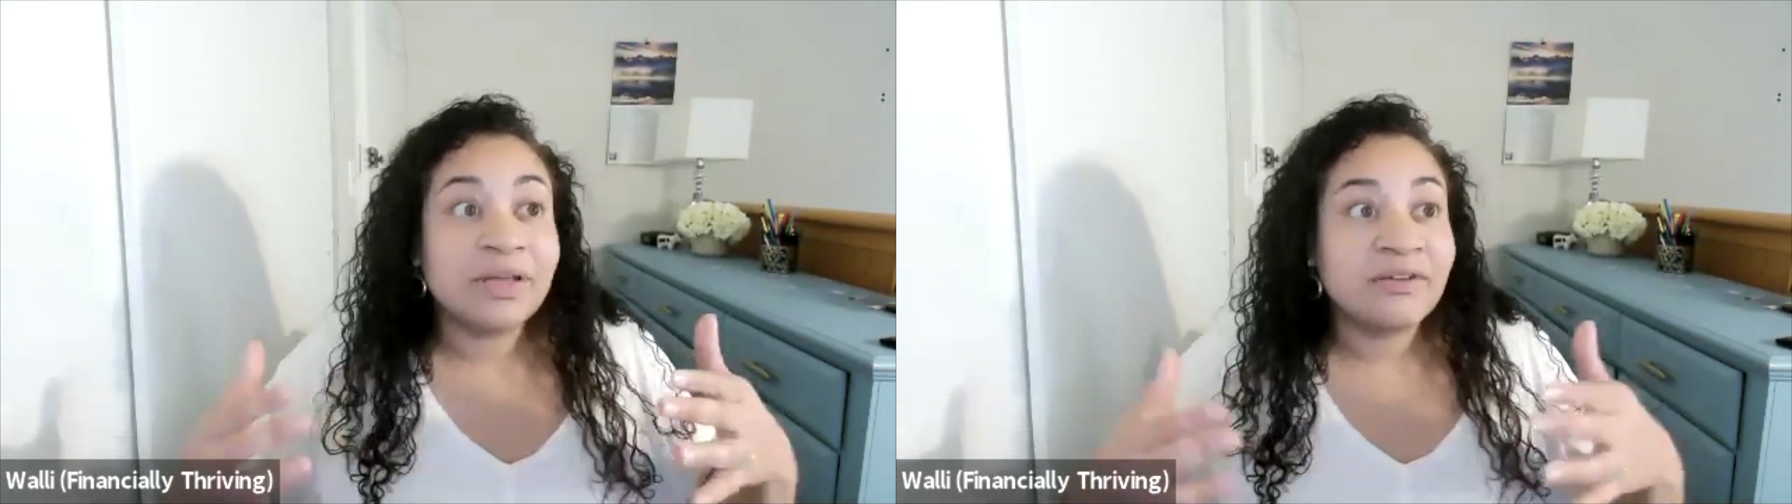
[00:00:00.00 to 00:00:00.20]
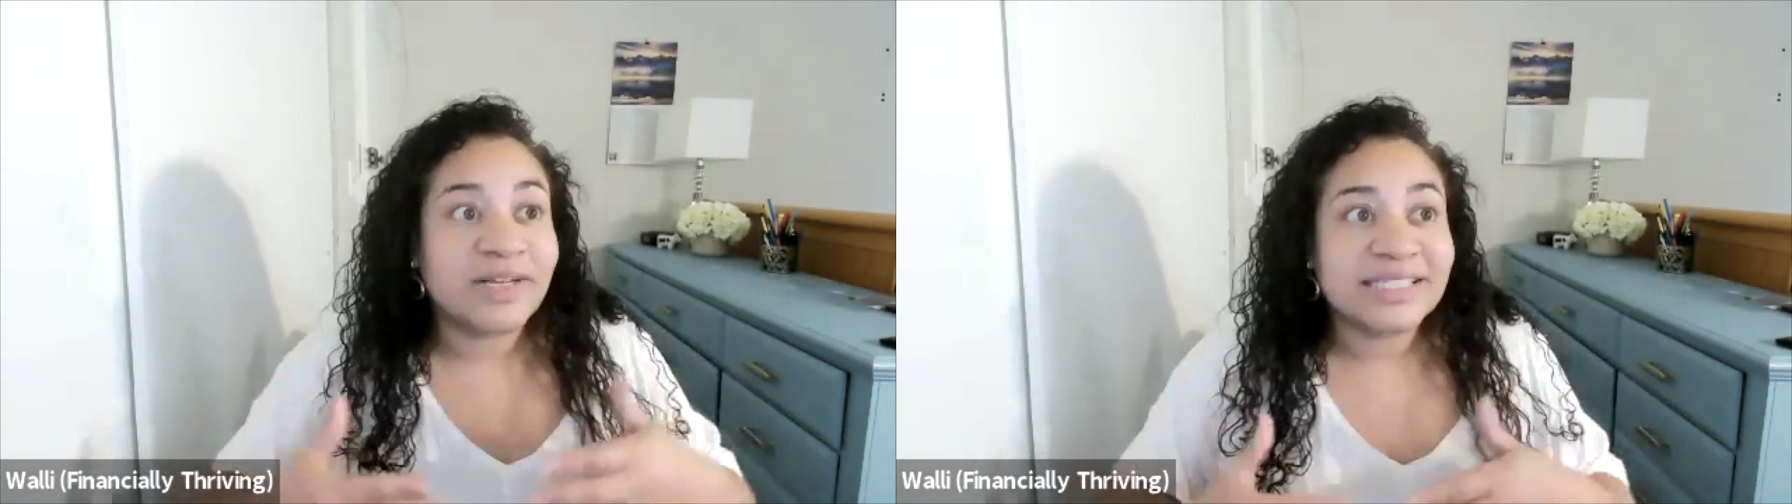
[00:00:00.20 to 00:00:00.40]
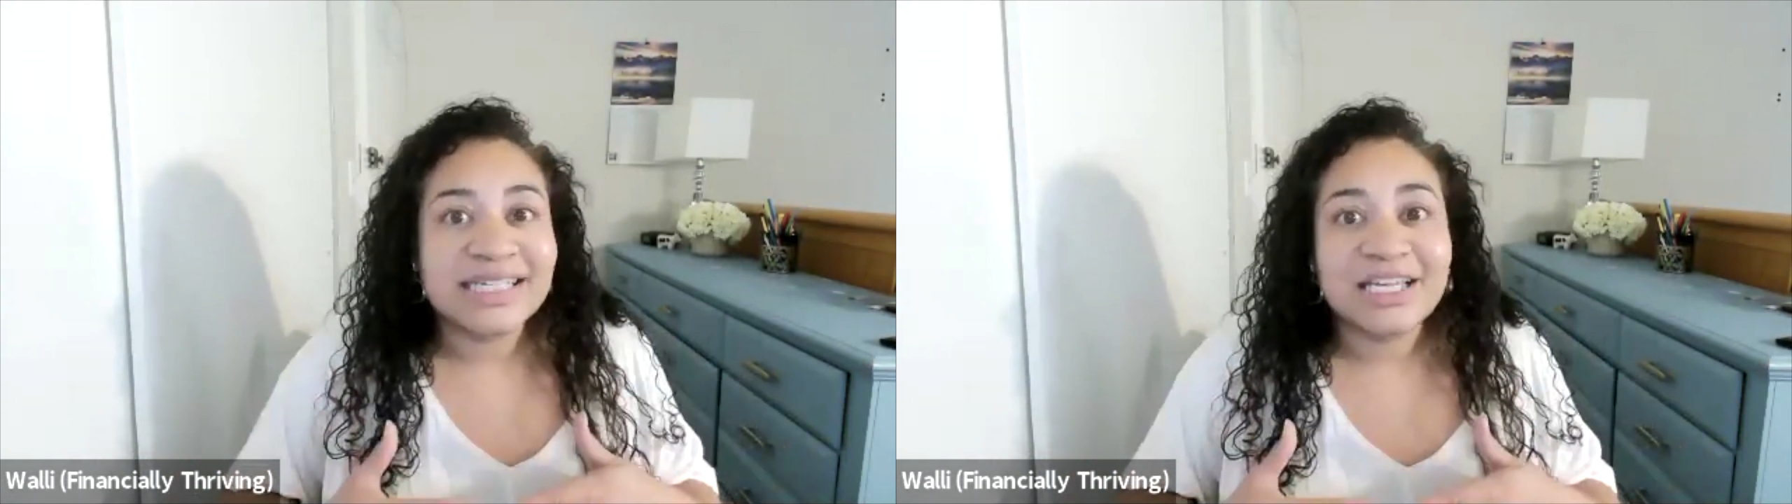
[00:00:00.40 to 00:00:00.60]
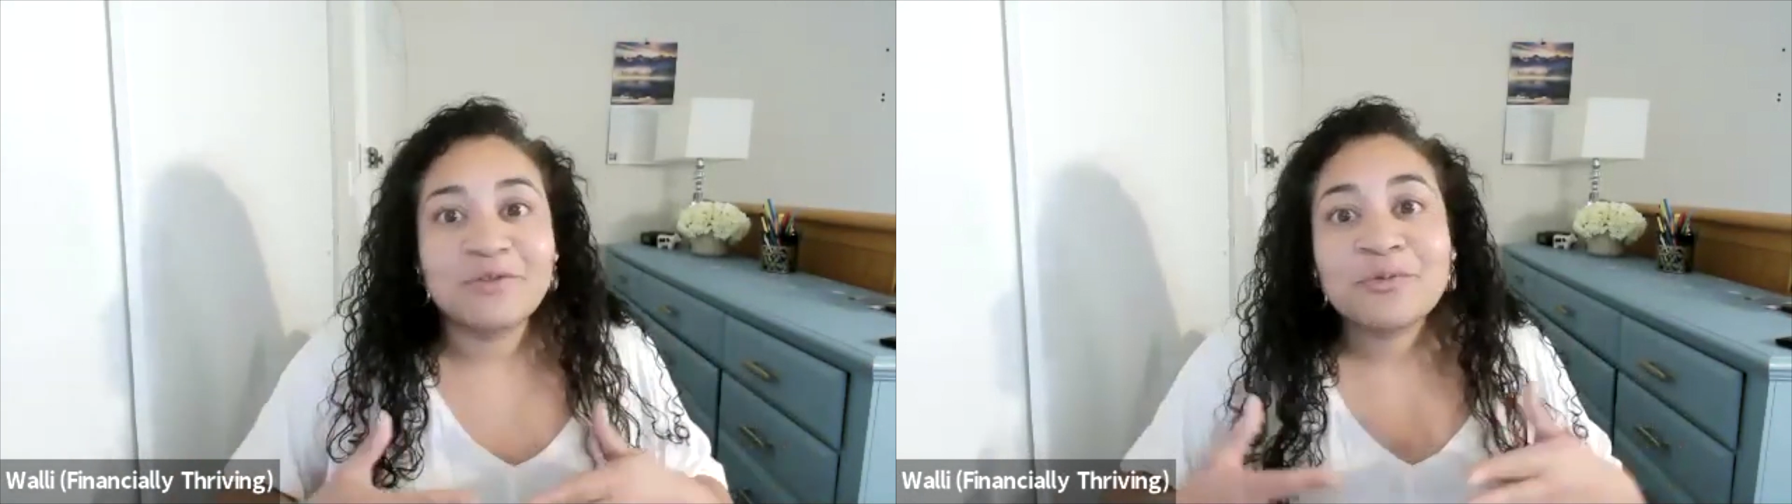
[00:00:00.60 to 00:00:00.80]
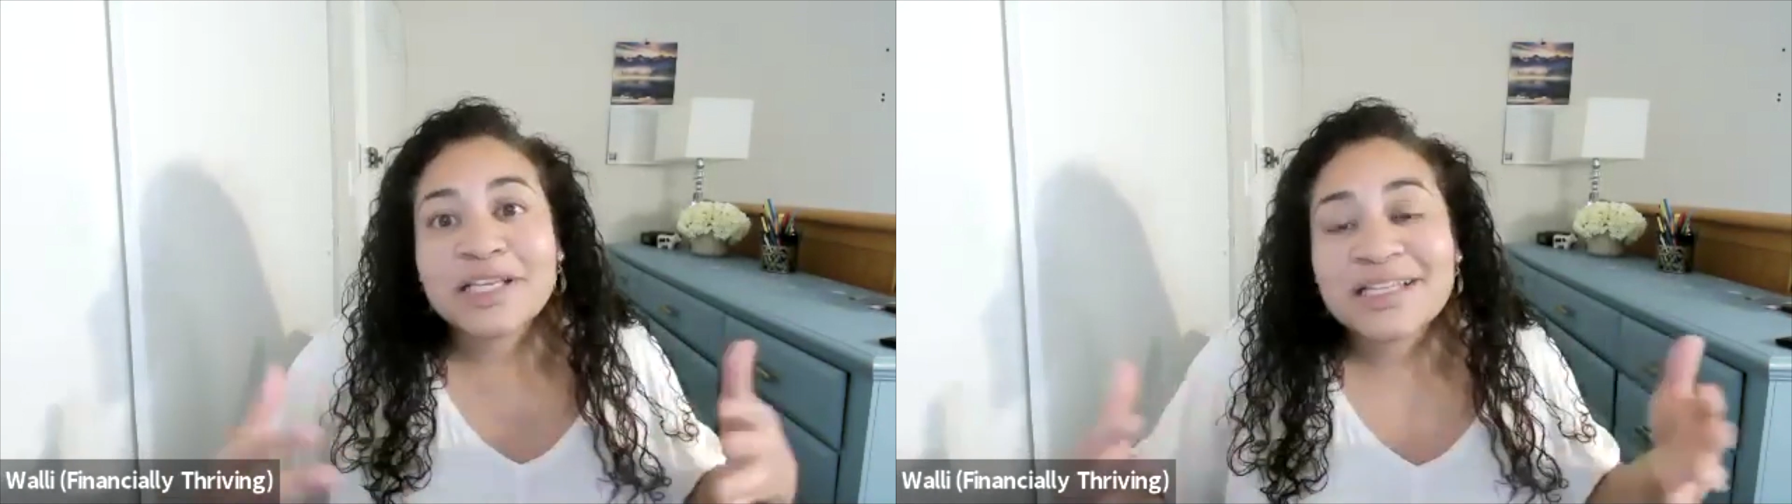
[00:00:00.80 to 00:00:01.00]
investing
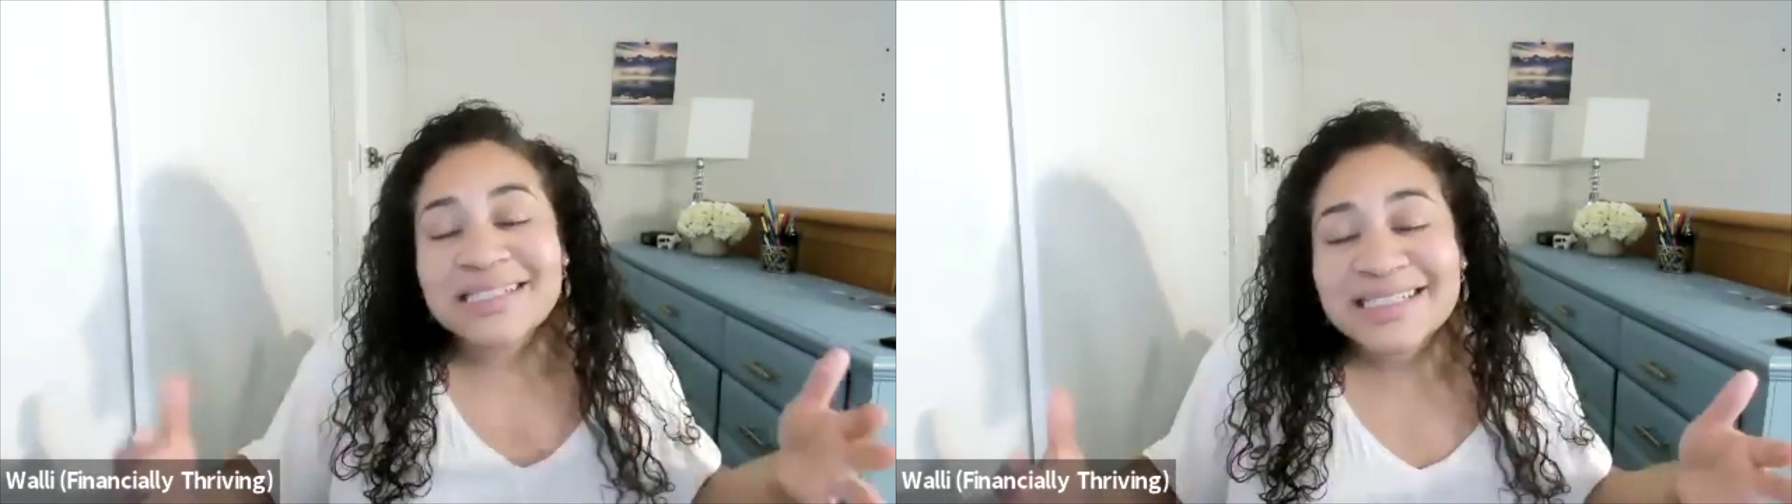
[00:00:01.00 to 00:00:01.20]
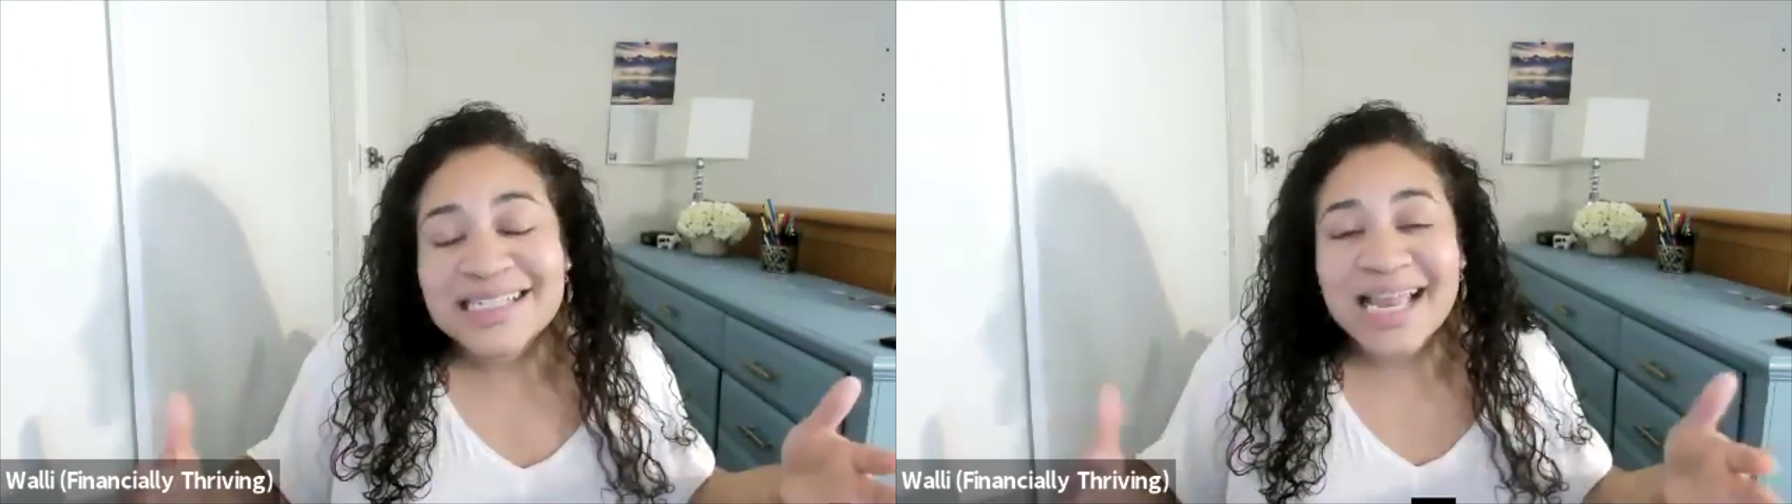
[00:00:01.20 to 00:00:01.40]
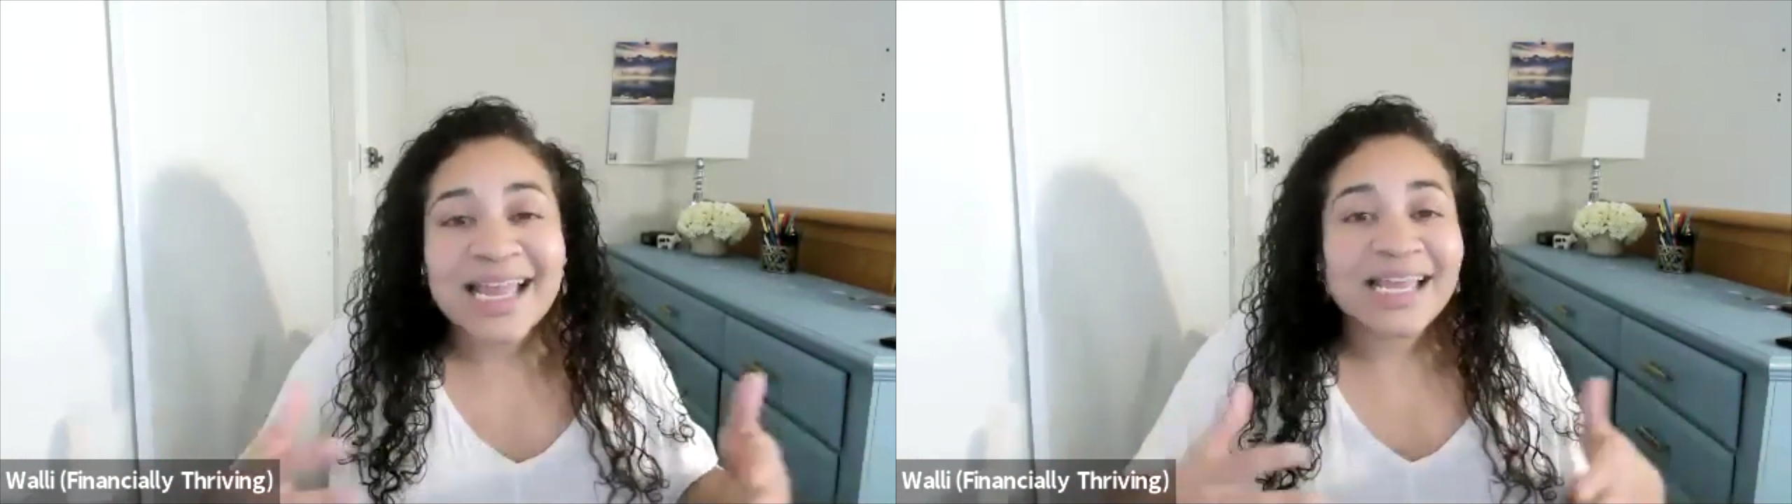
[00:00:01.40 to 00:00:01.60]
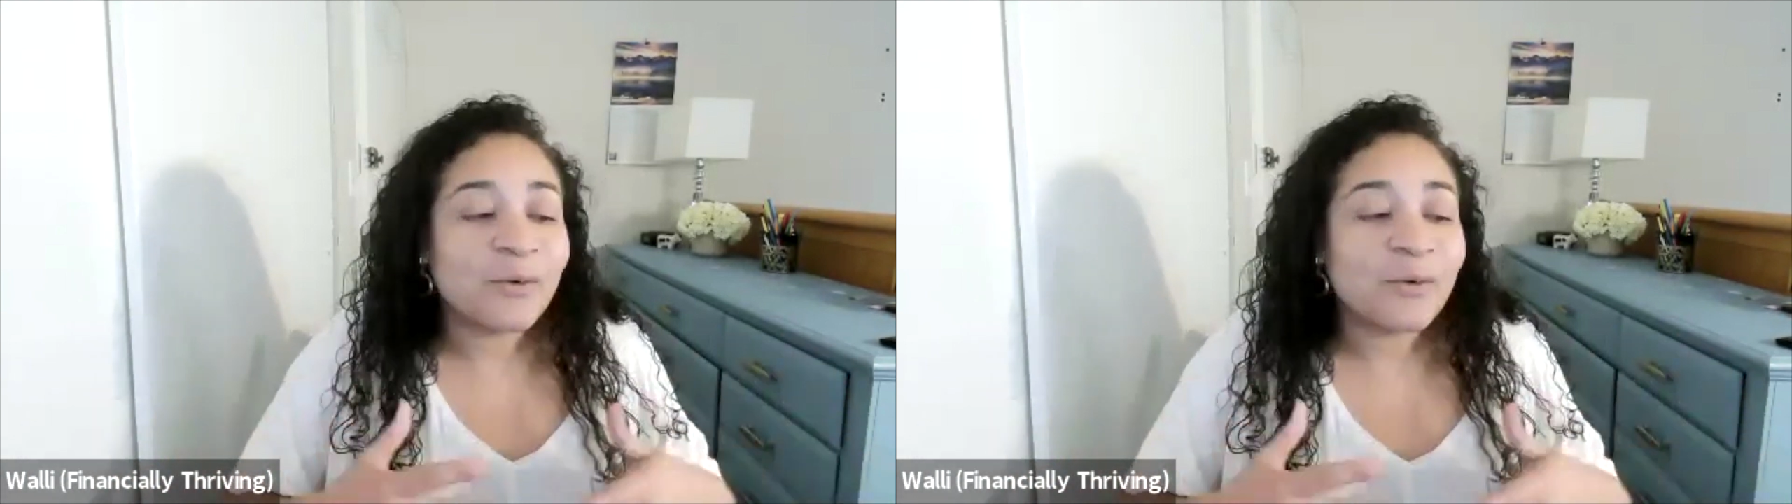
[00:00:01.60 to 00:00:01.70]
in real estate